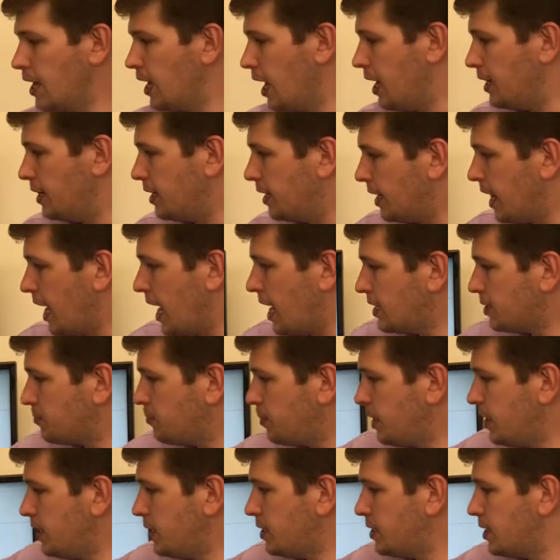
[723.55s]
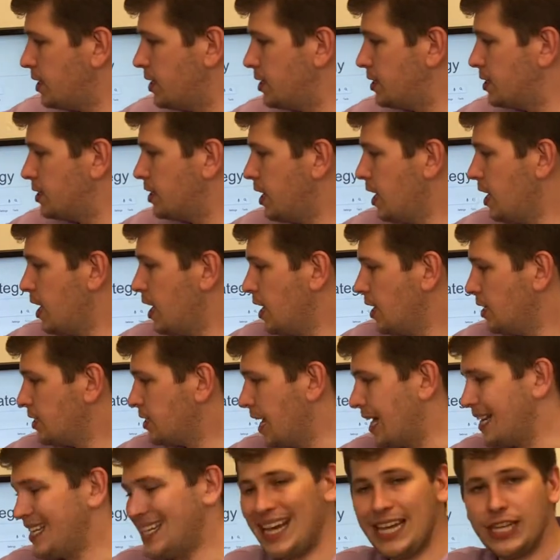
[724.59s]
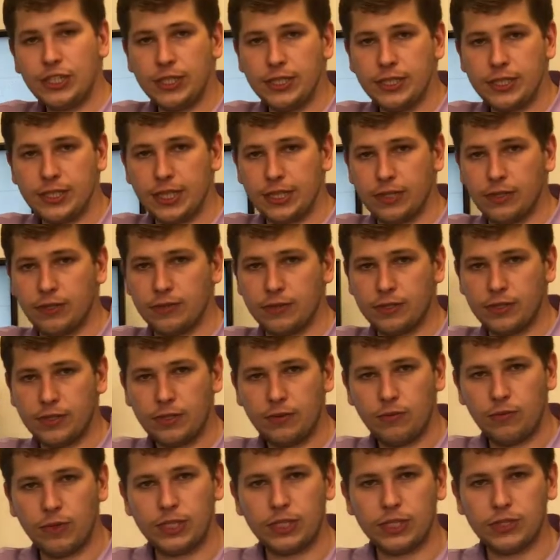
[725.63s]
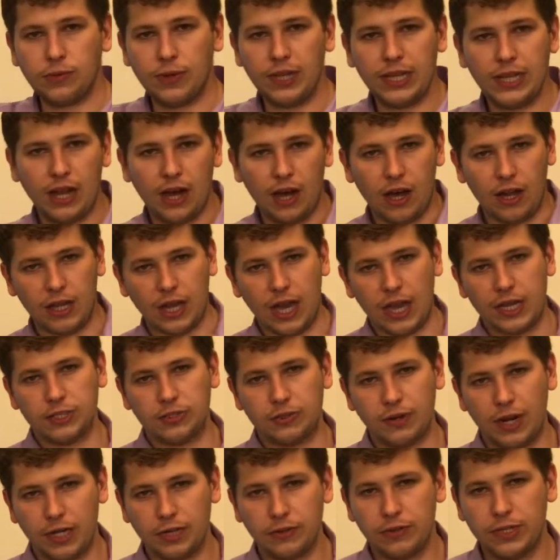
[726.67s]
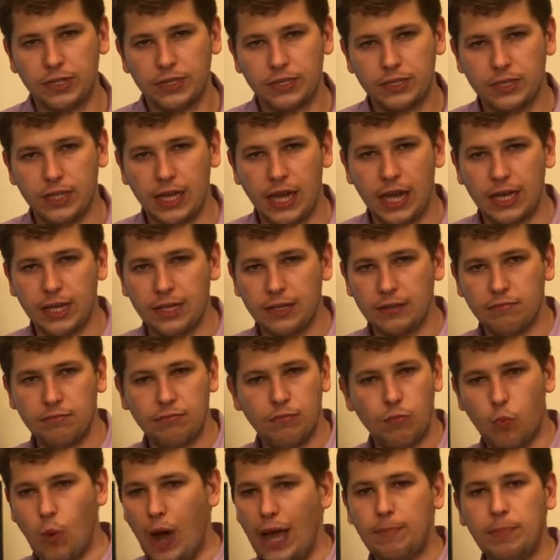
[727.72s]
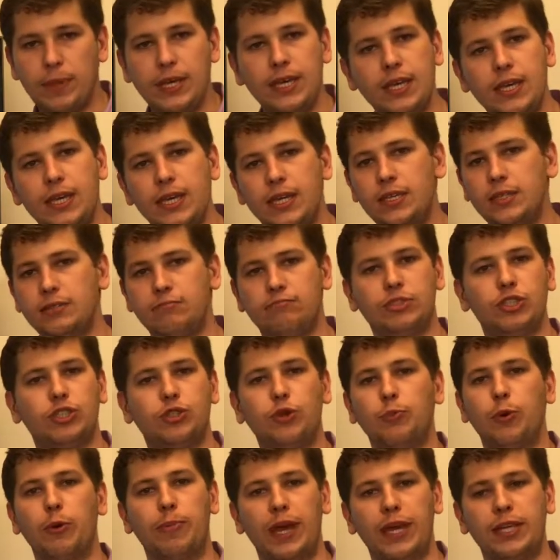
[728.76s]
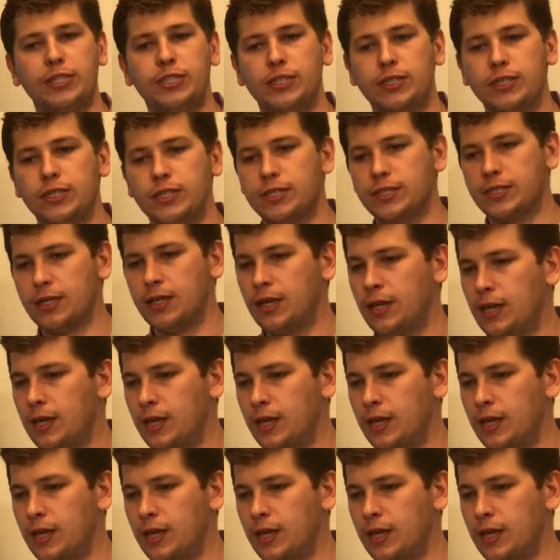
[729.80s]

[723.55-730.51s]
And the last piece is citation signals, which is really online directories like YP, Superpages,